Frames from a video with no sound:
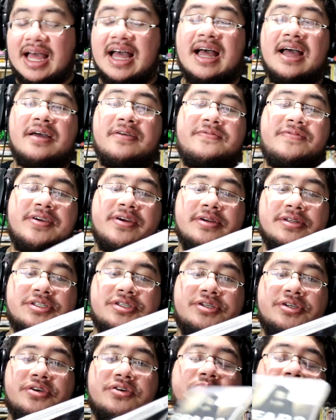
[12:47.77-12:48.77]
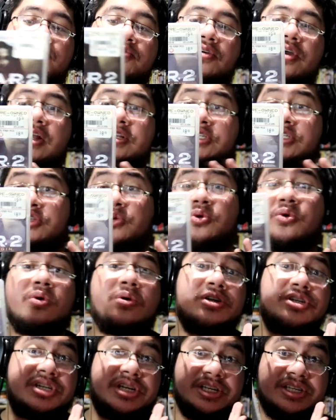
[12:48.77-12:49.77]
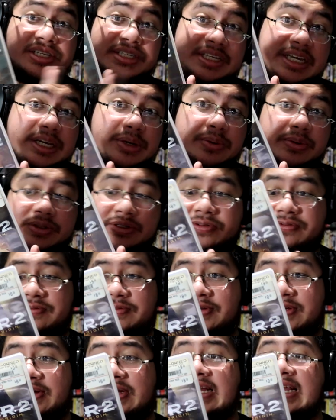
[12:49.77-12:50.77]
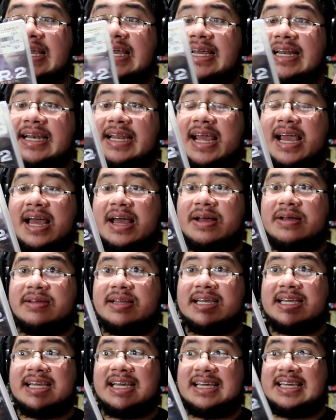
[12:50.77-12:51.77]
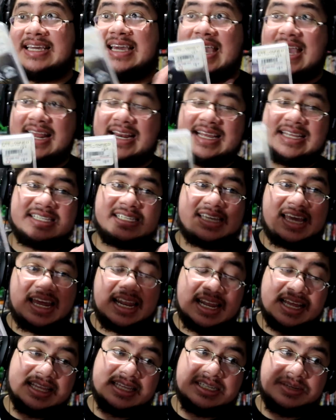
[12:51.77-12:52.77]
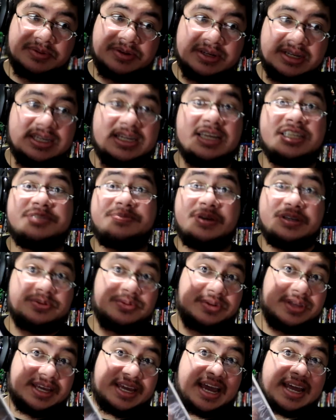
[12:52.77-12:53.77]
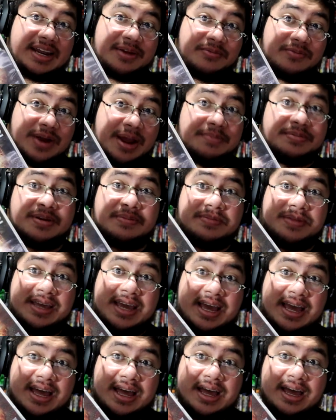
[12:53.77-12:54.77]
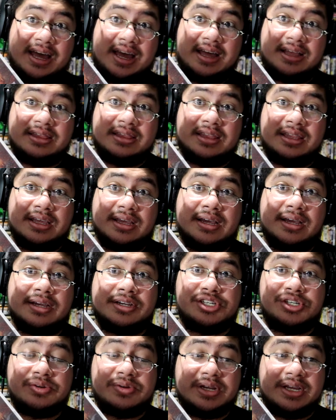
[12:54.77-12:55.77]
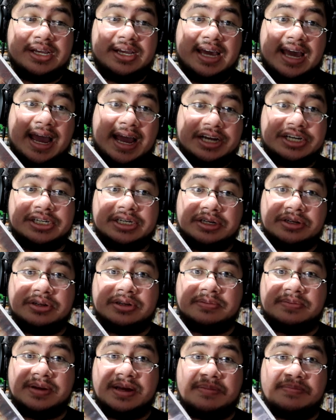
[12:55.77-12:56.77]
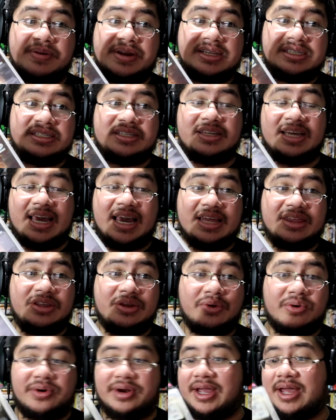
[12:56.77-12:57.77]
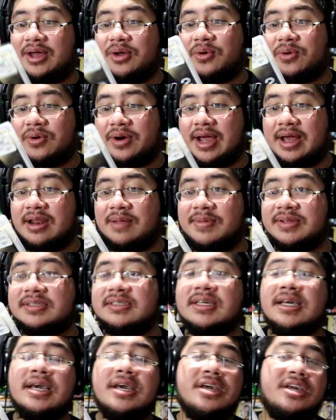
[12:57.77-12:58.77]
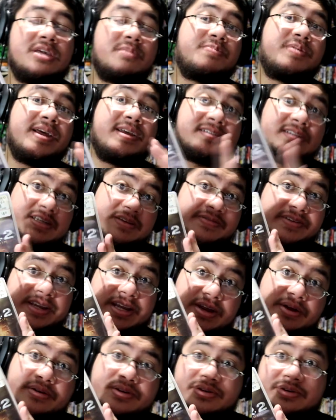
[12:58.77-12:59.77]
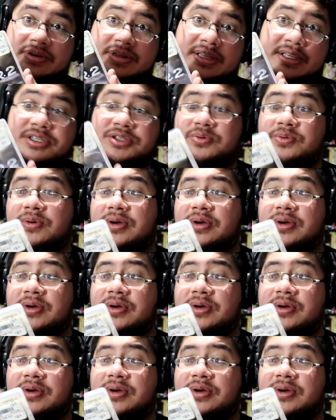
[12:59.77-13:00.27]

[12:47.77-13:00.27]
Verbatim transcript: Ah, Fear 2 Project Origin, a sequel to Fear. Now, again, it's kind of like similar to Dead Space, where they kind of ramped up the uh, the shooting action a little bit, but it still had the horror elements. He plays a different character in this